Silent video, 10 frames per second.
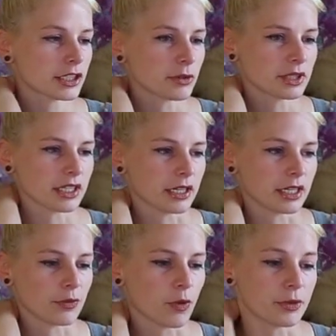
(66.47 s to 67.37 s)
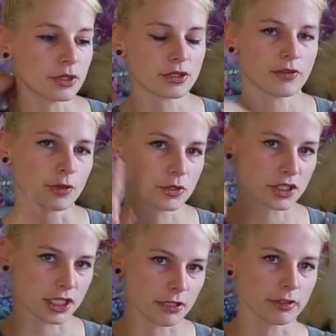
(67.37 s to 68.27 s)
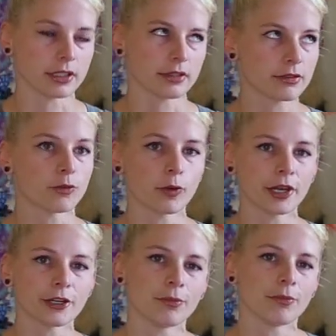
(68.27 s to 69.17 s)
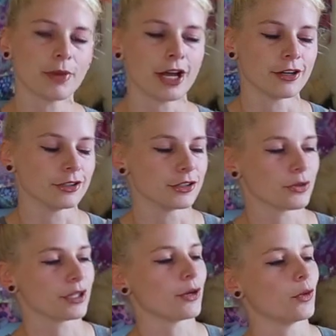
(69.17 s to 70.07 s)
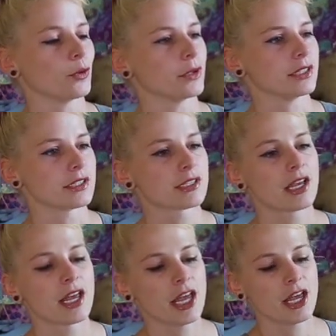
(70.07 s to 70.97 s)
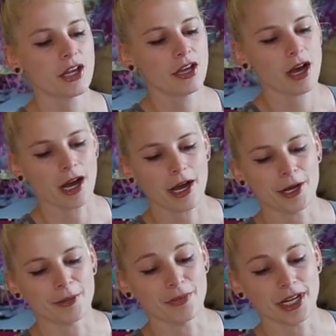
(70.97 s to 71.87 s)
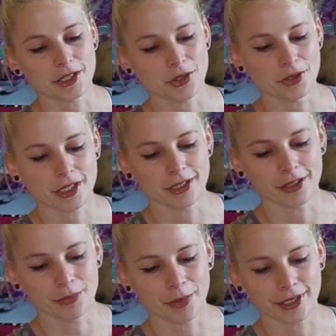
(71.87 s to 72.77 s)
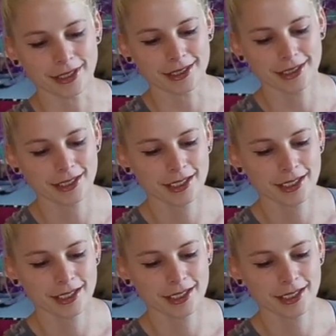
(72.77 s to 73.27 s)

So it's like when we used to have those secret random patterns on the old ones. Not so secret, but